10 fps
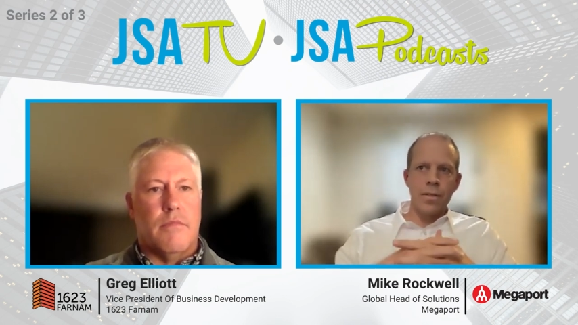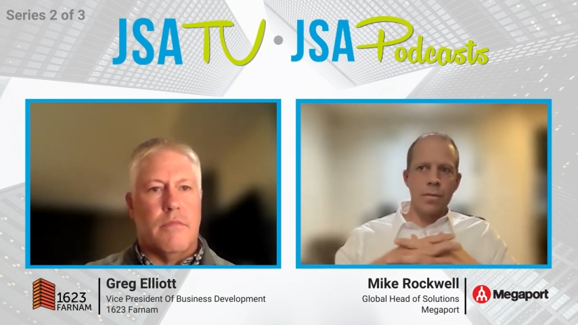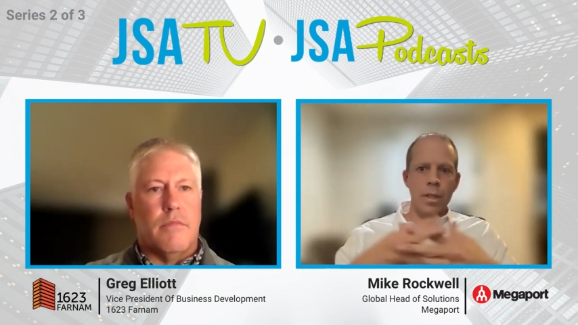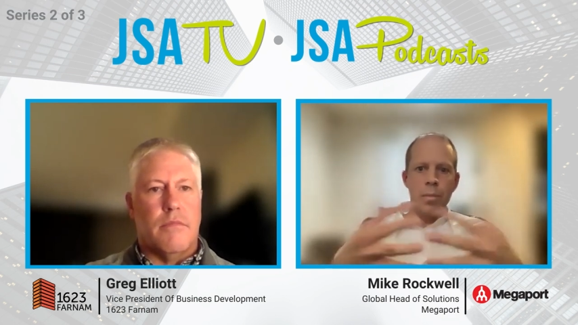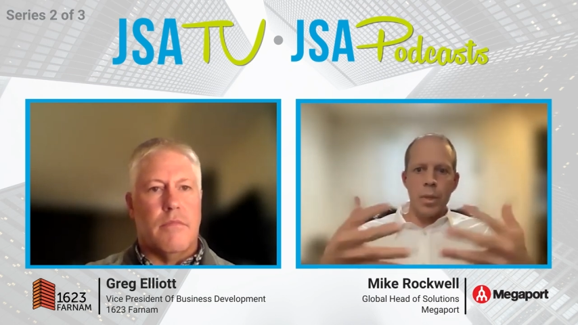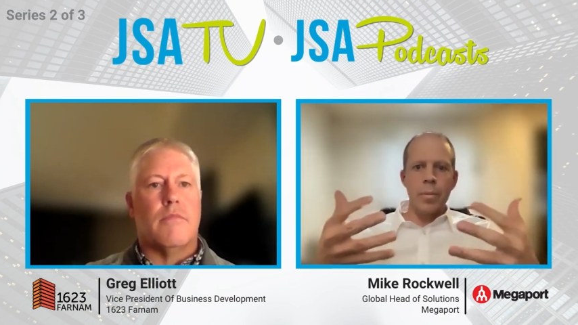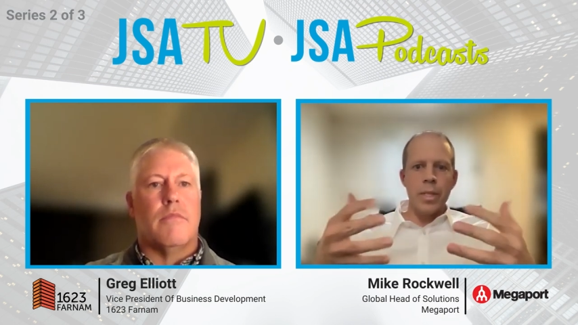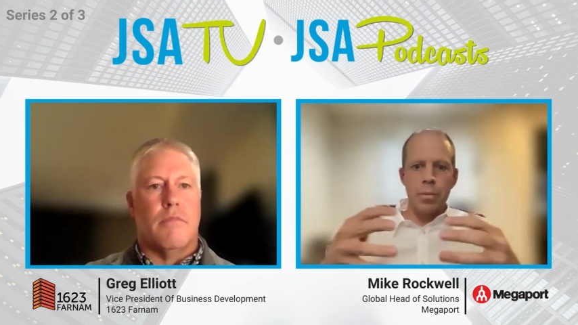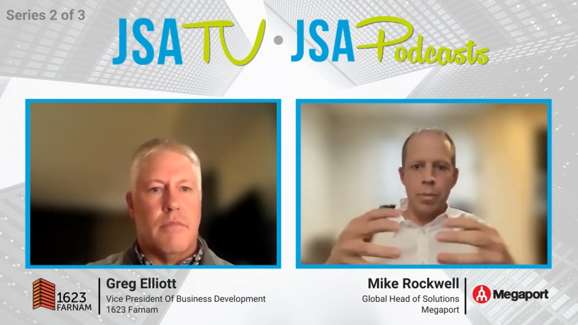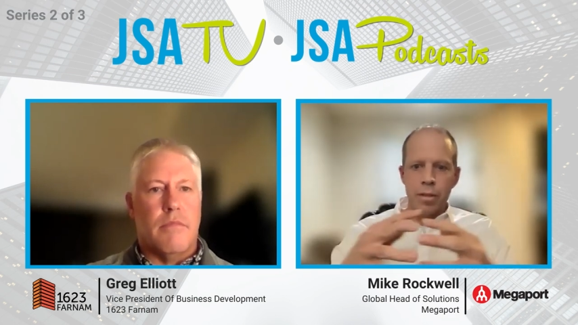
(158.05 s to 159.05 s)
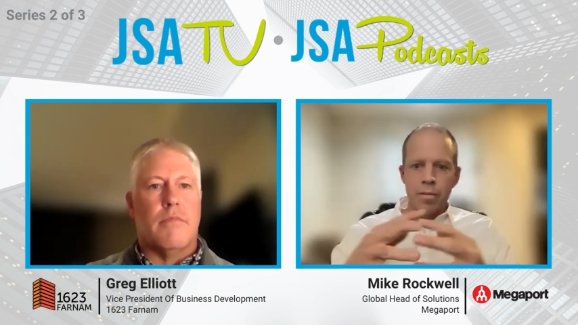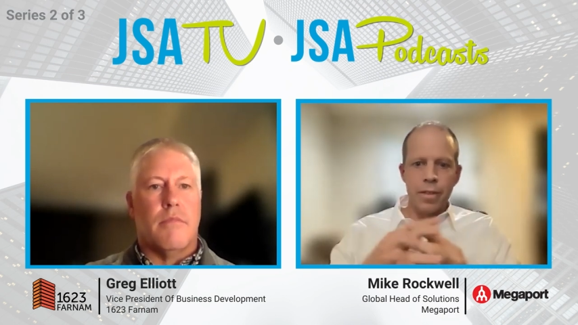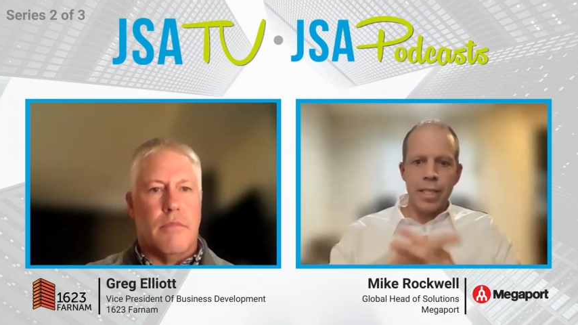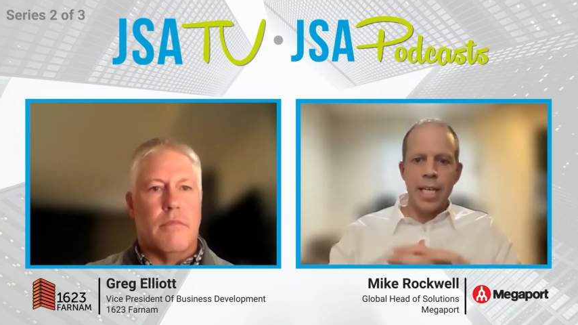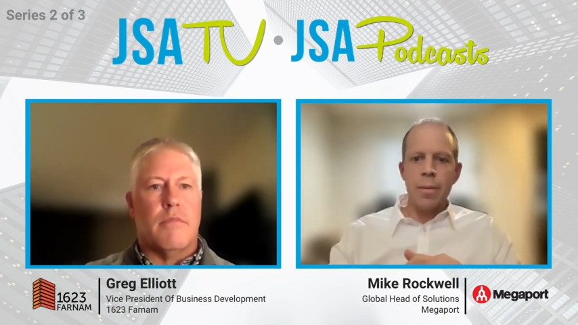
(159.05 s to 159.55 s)
Speaker 1: is really purpose-built
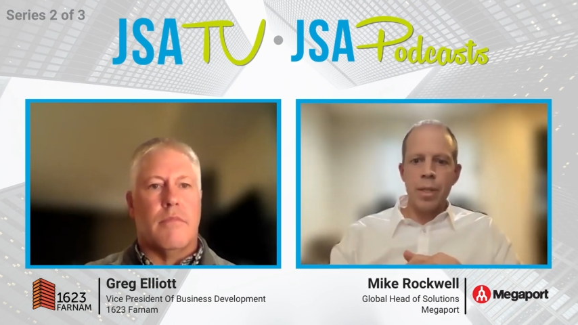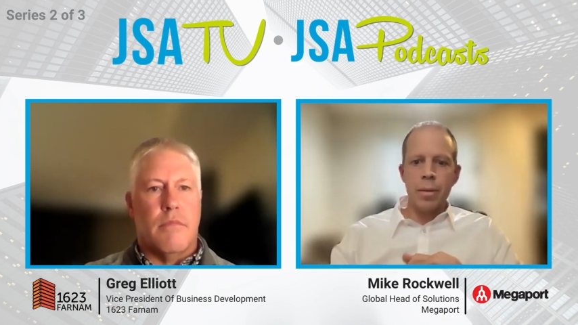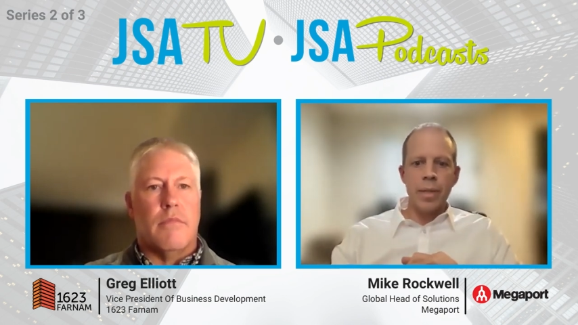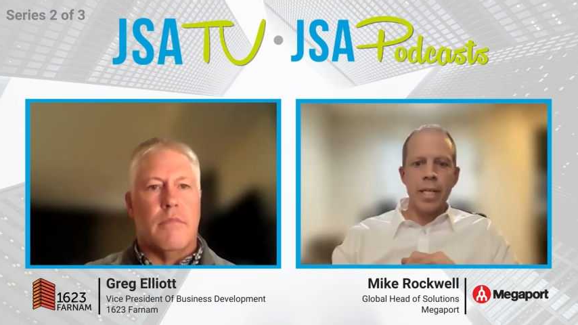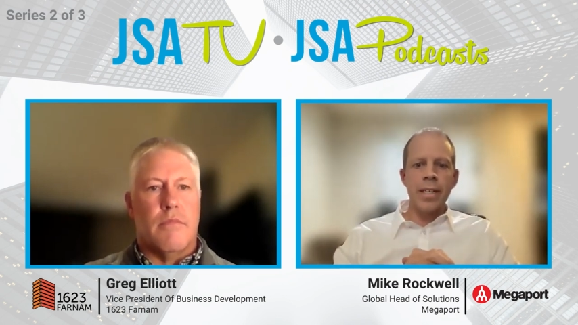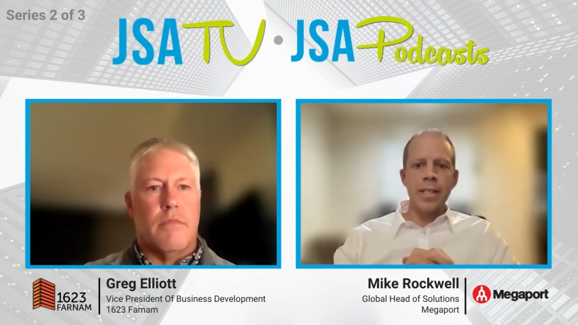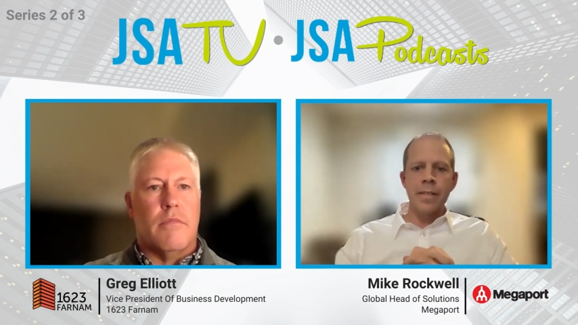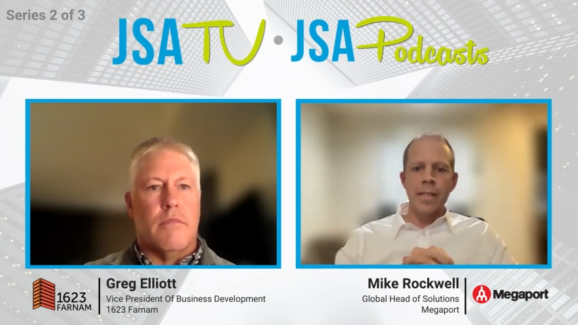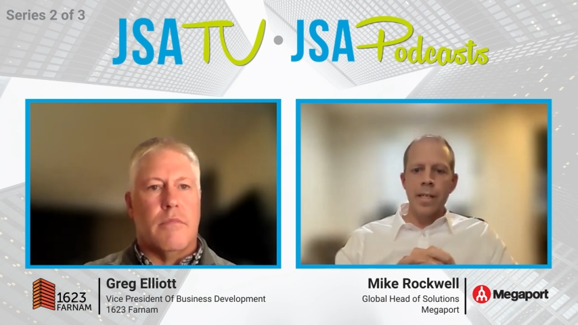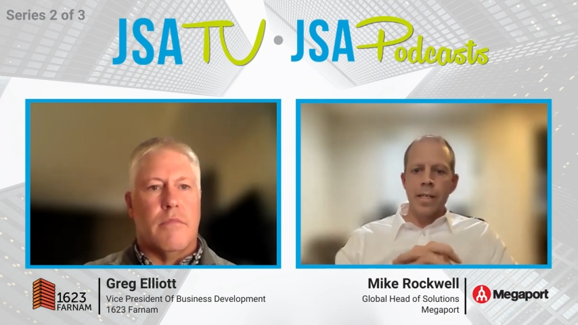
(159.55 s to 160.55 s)
for the capital markets.